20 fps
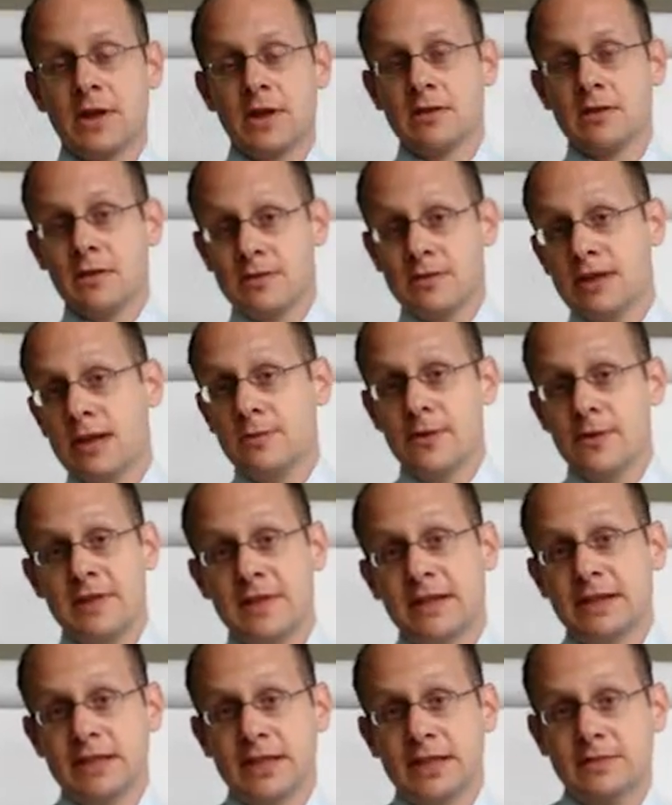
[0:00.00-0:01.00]
So some of the
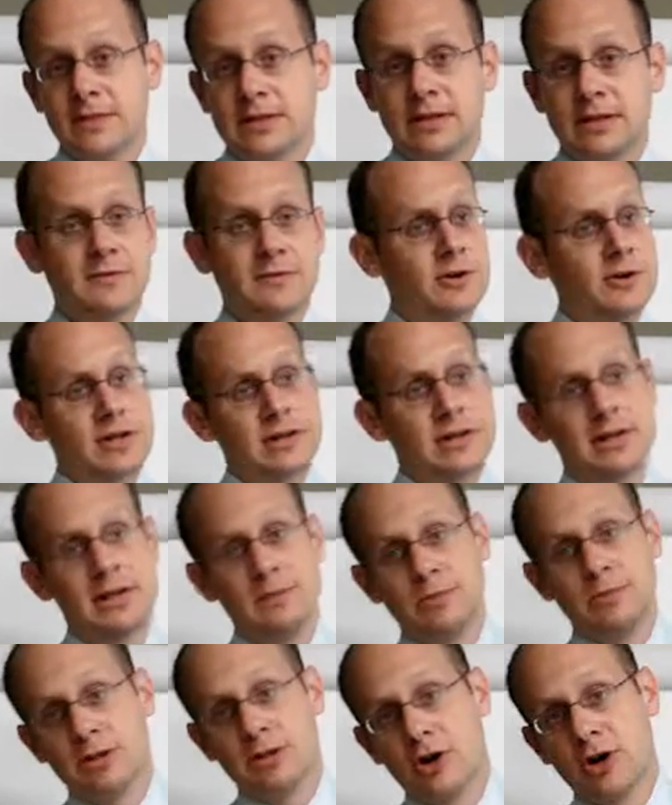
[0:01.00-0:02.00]
activities, for
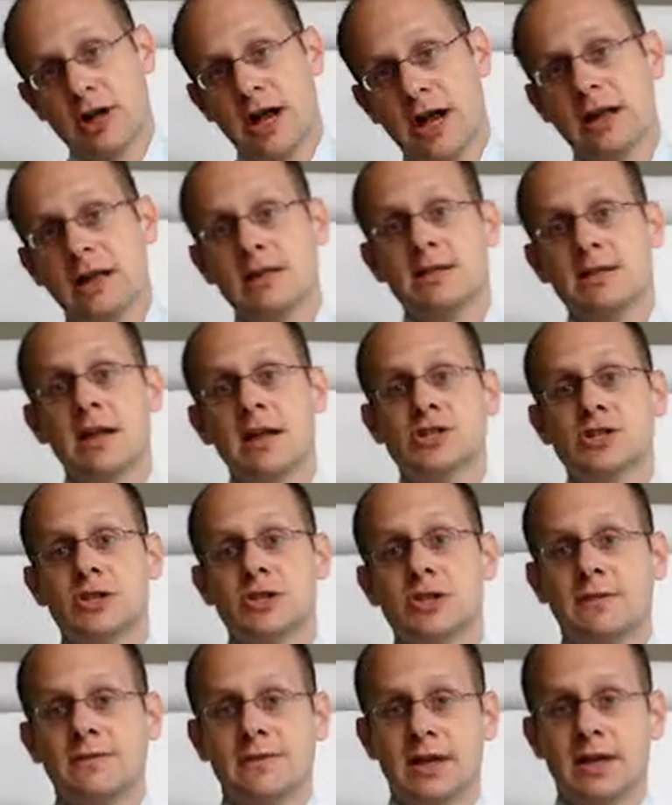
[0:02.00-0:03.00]
example, the
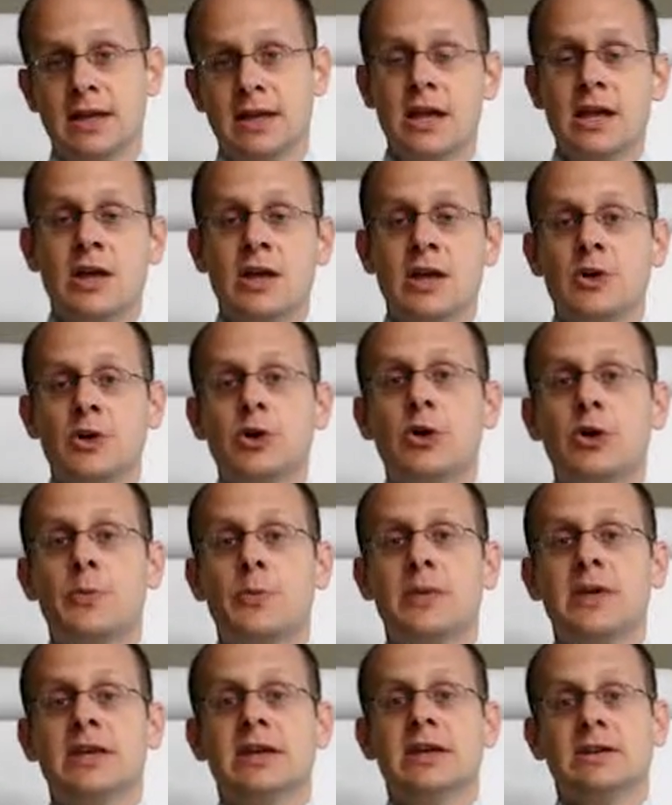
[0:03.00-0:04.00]
organization of the
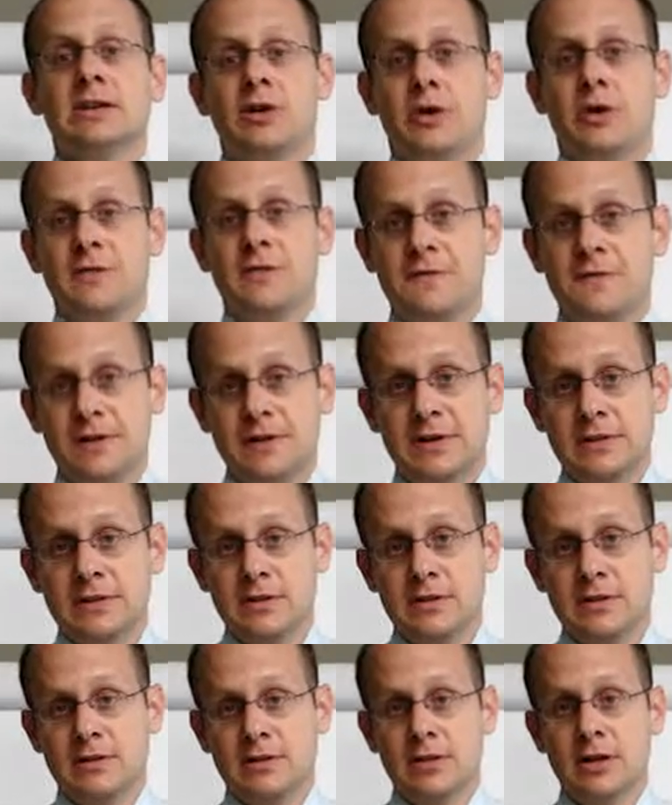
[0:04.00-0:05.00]
European
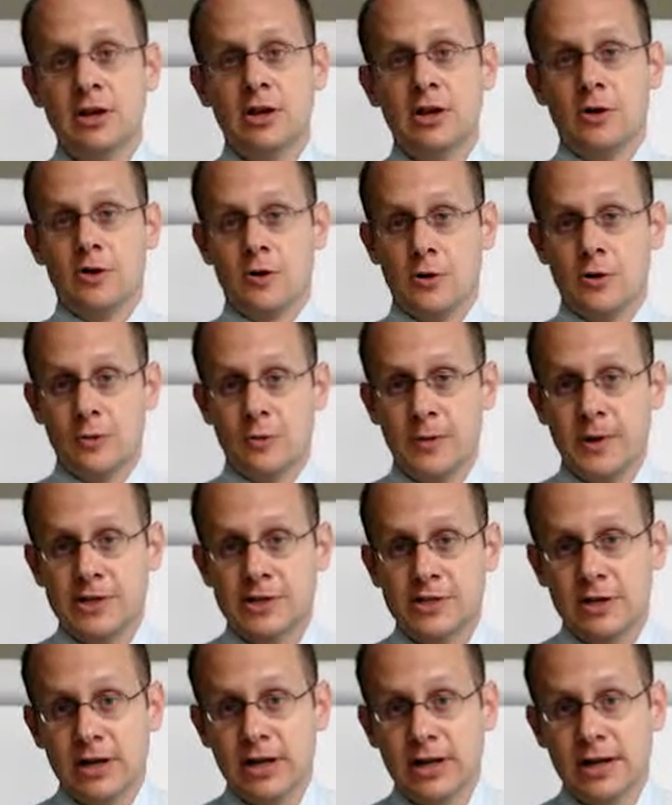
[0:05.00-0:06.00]
Conference on
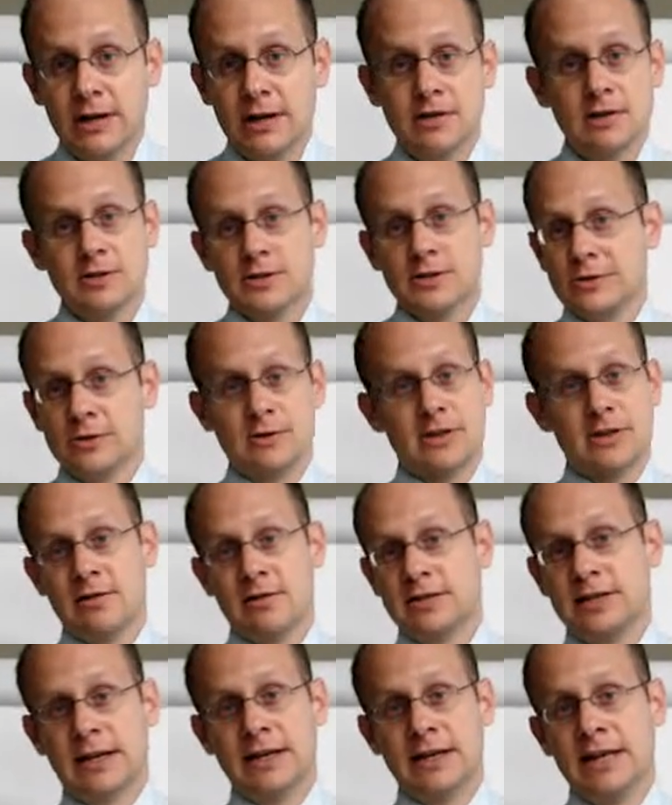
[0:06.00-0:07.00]
Occupational Health in
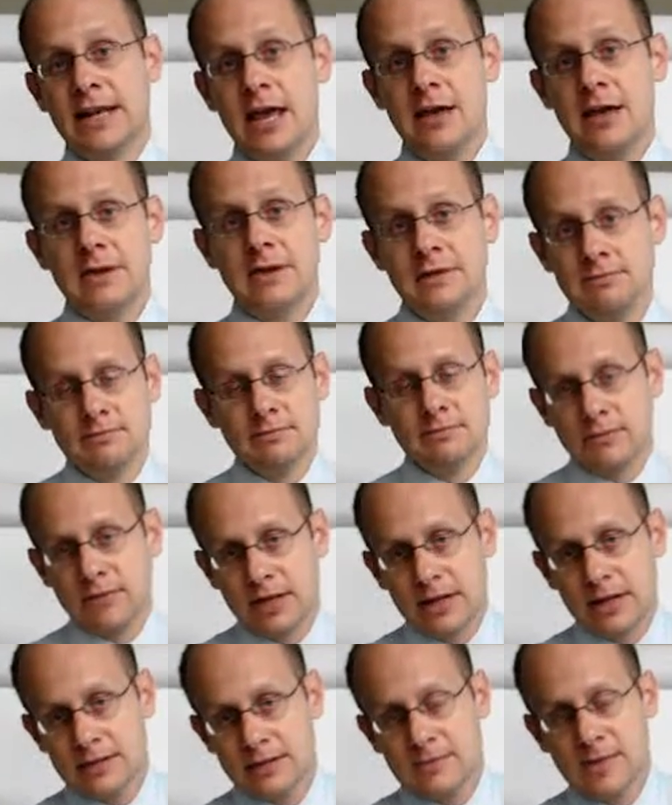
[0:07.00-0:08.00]
2011,
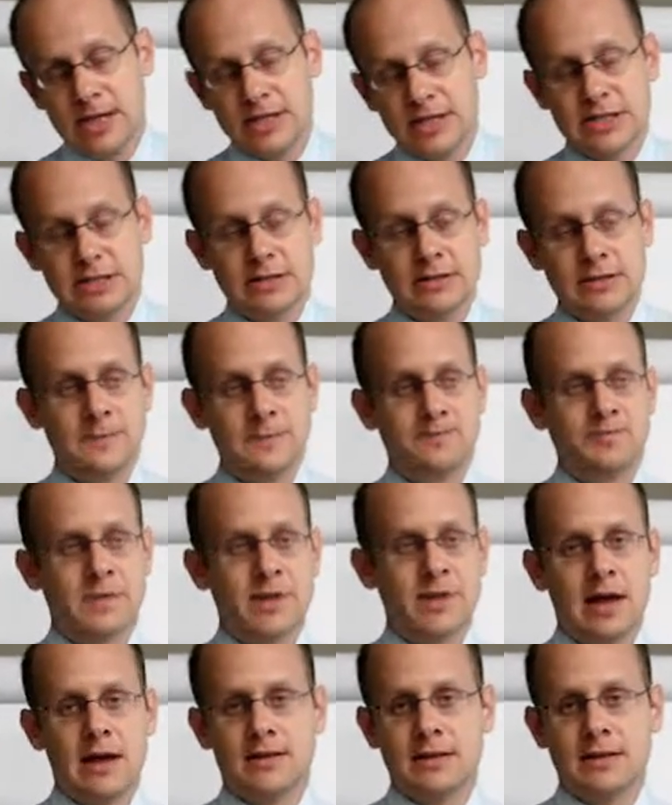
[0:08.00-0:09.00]
let's imagine
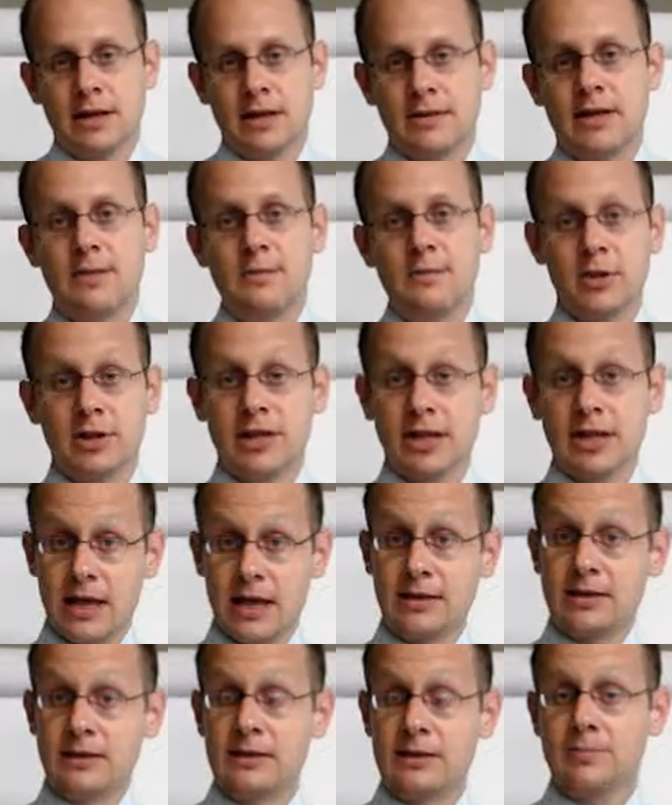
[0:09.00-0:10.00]
as an example
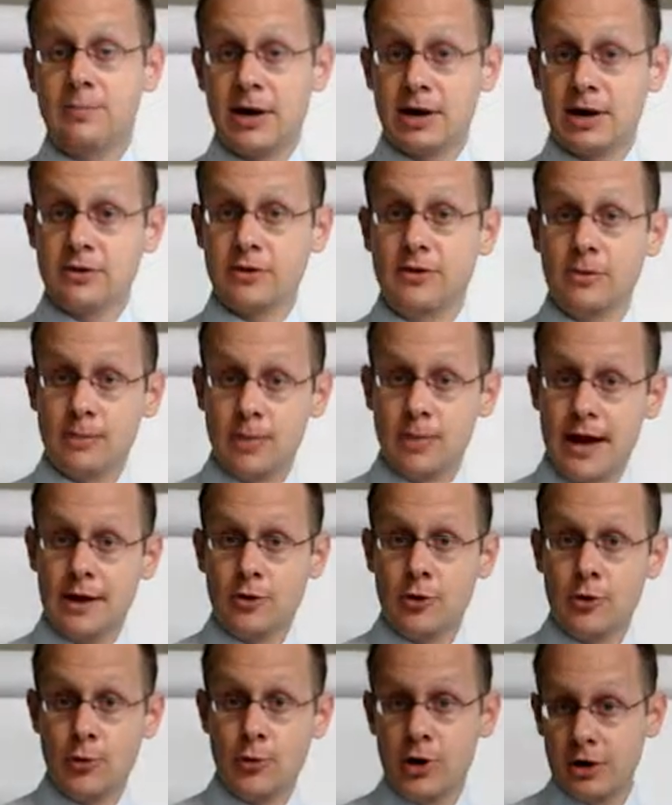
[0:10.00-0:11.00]
that is part of the plan
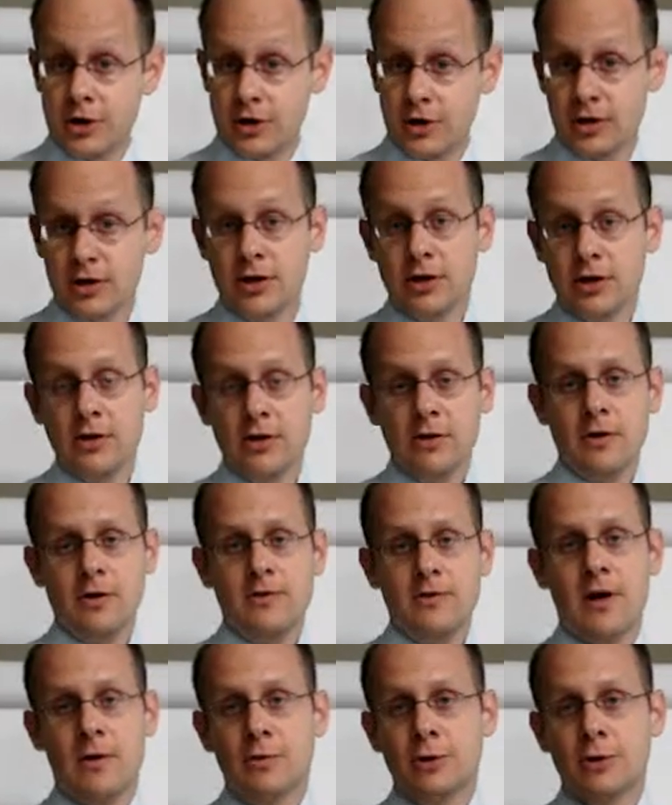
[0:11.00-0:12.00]
of work
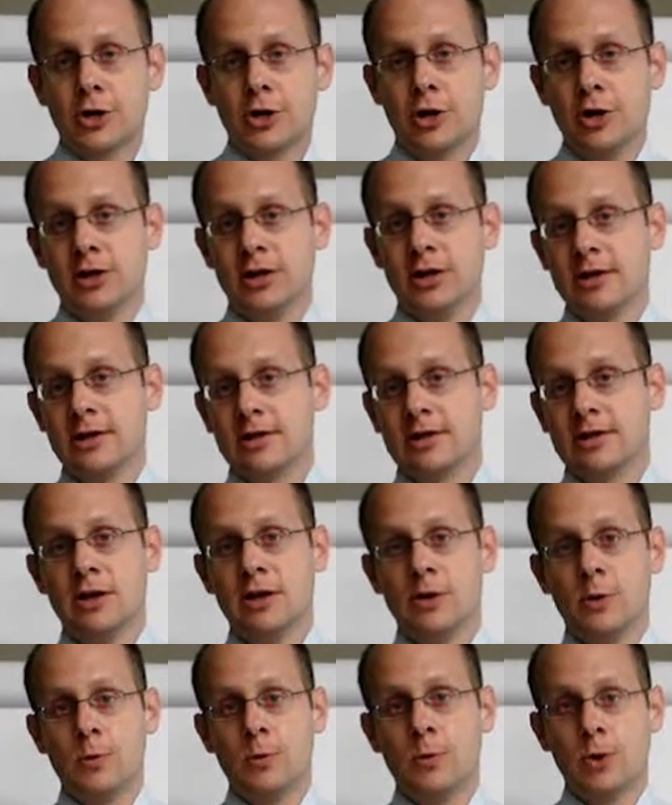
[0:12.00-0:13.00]
of our colleagues
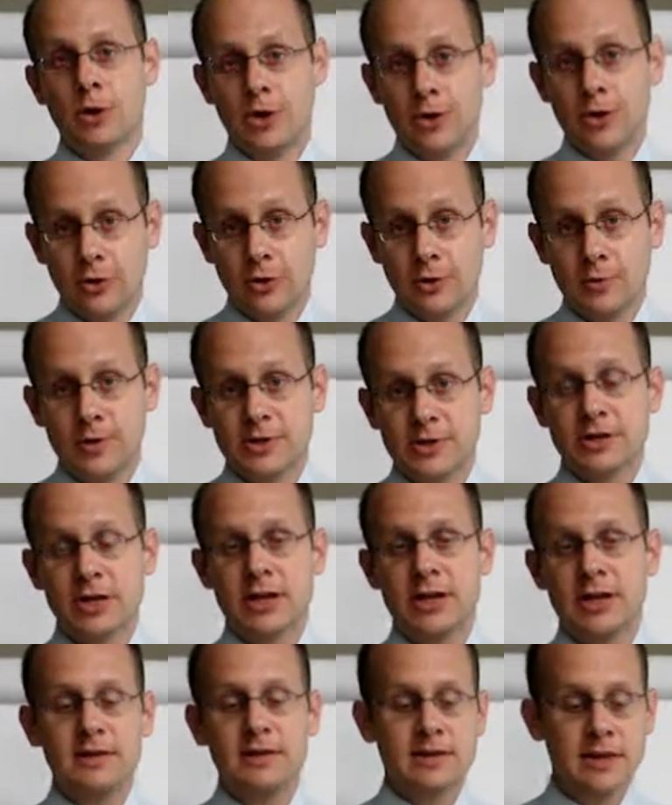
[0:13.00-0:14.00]
working on occupational
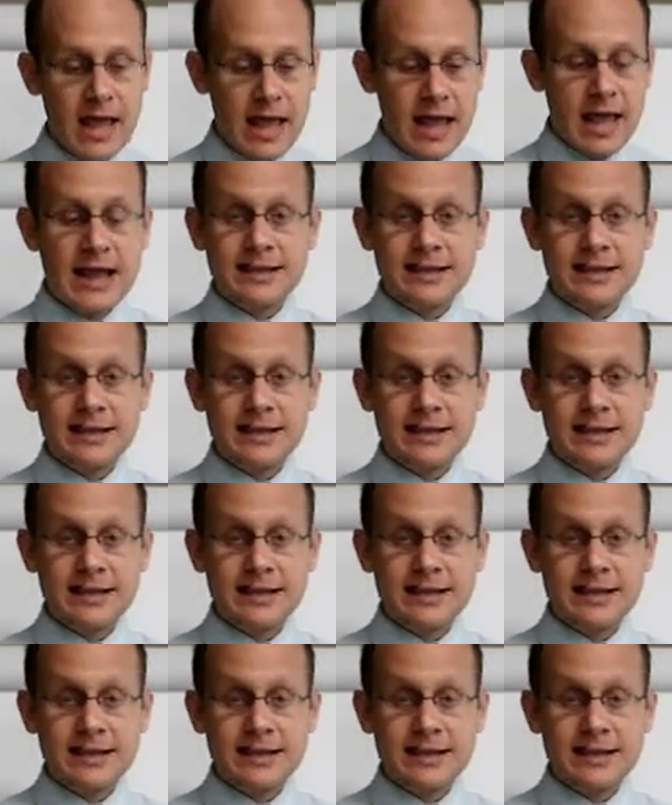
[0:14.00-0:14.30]
health.